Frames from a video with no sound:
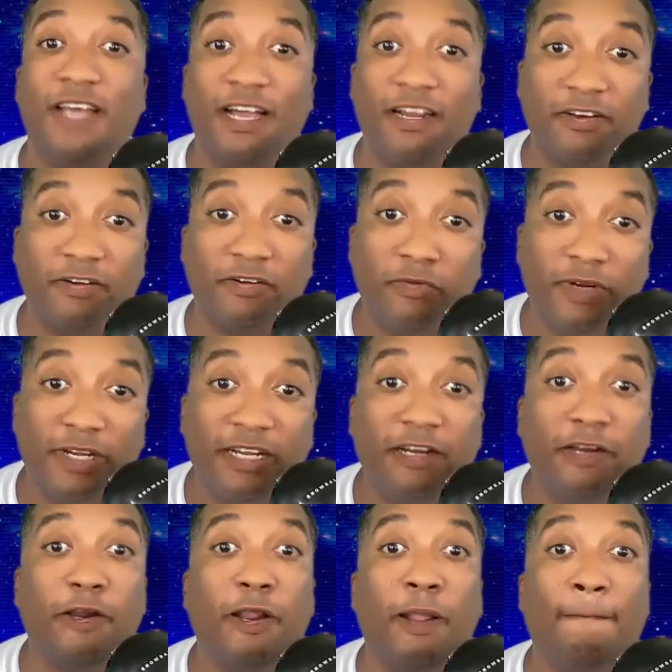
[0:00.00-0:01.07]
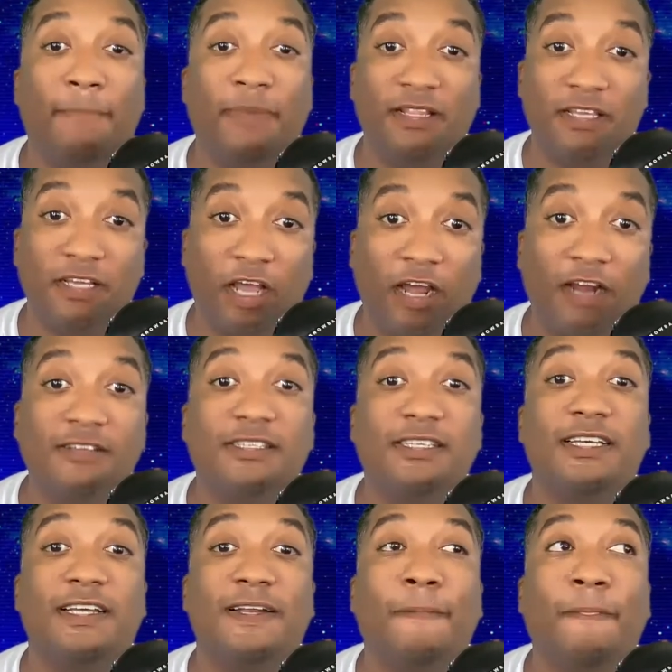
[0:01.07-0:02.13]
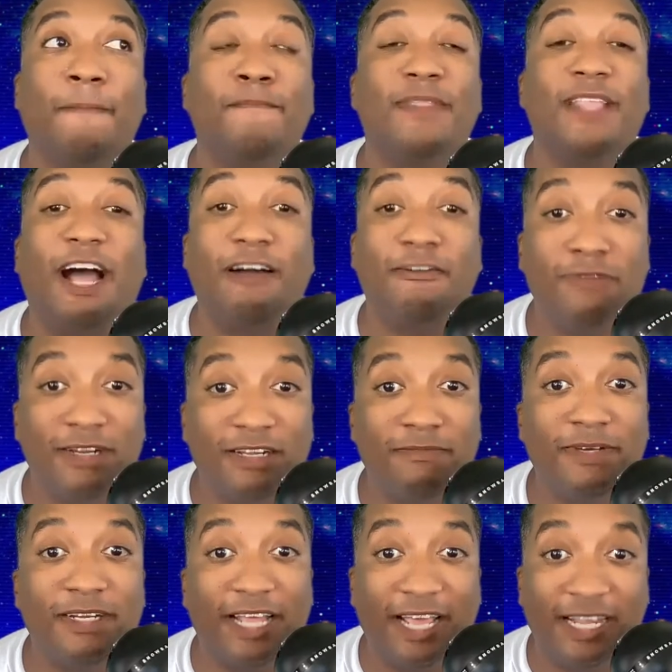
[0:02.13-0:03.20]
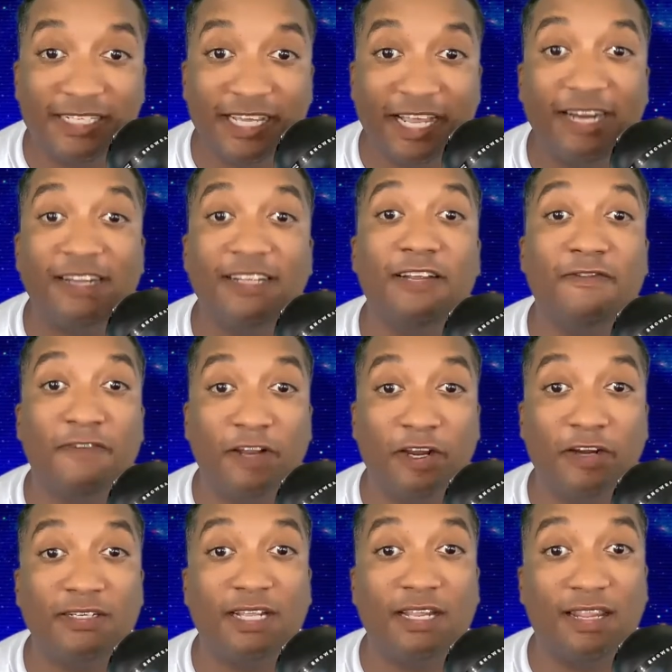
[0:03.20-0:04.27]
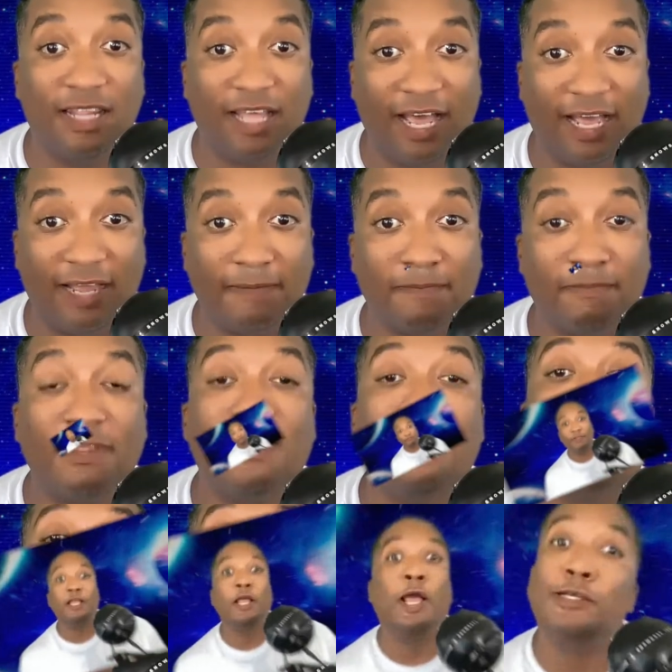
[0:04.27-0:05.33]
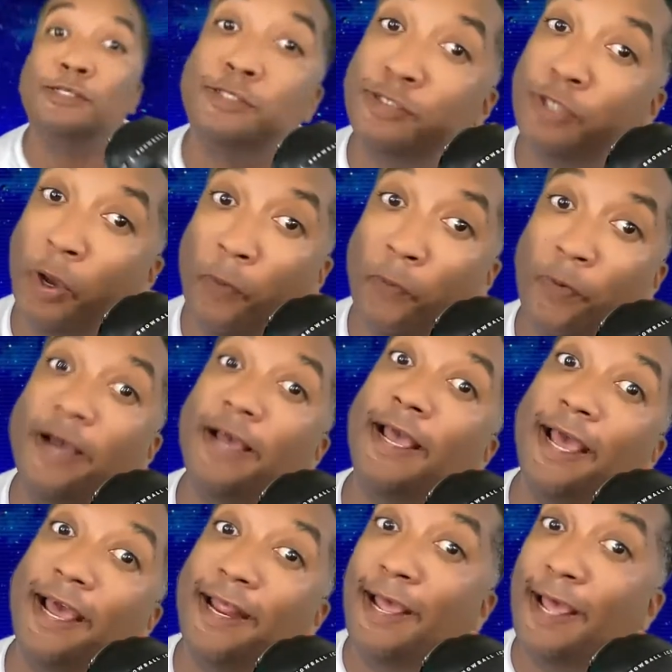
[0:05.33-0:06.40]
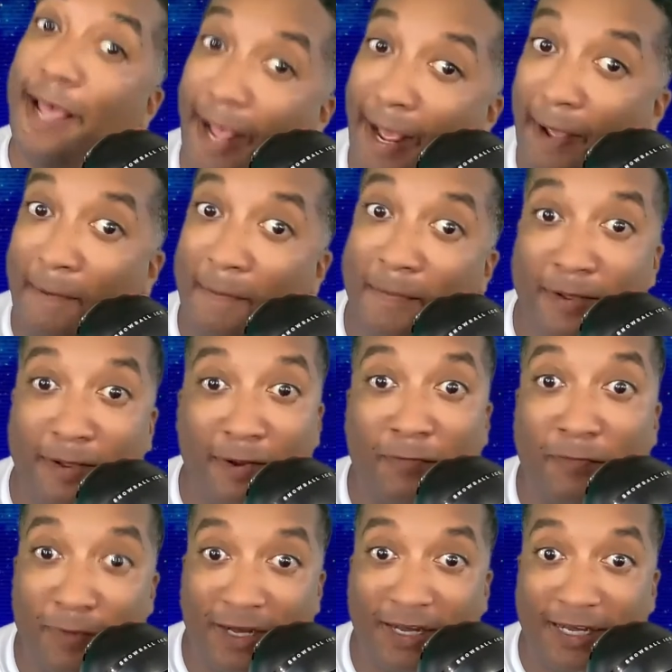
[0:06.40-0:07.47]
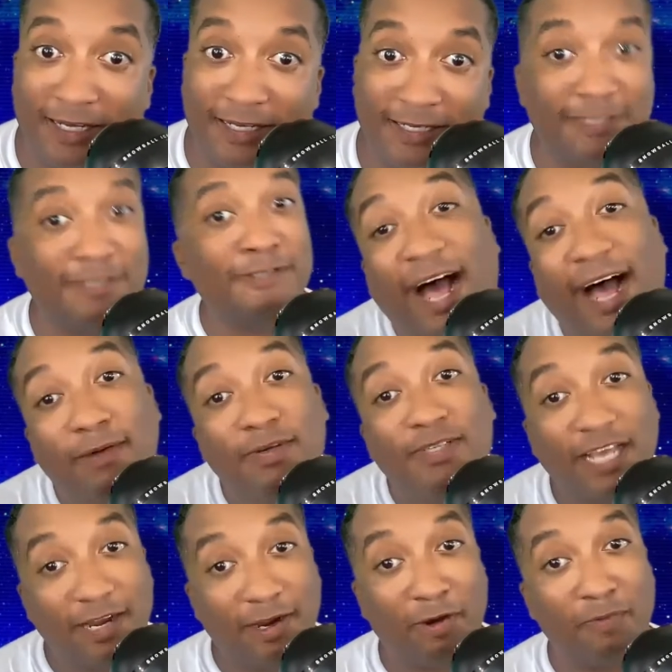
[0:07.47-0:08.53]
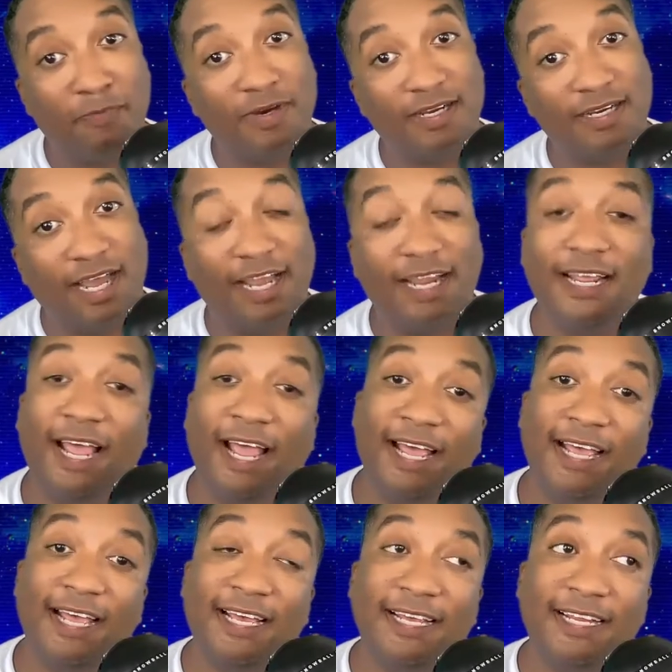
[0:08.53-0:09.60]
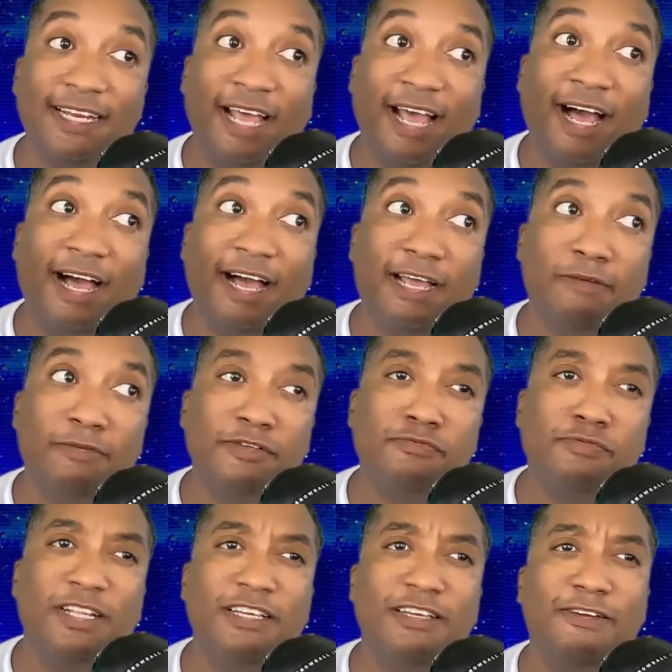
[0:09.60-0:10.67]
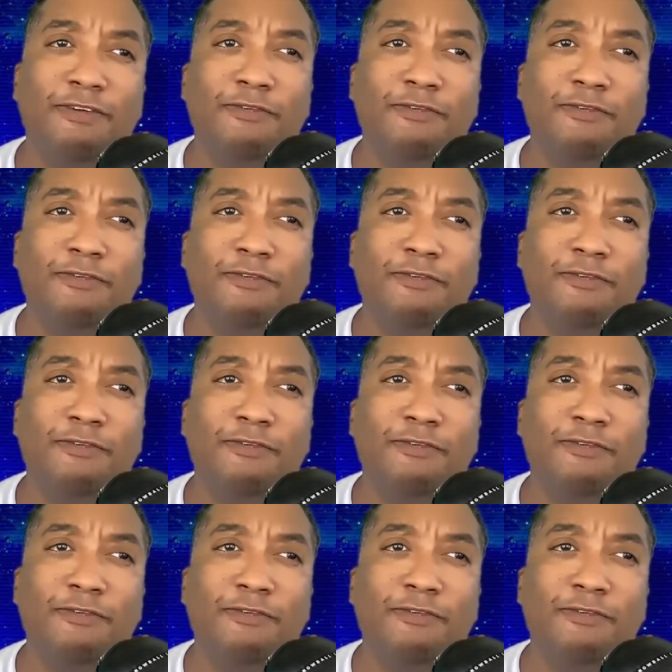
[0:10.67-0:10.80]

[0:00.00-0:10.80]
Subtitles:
Dr. Greer and Billy Carson, I've really been educated and I've learned a lot. So what had happened was I was at home one night and I was really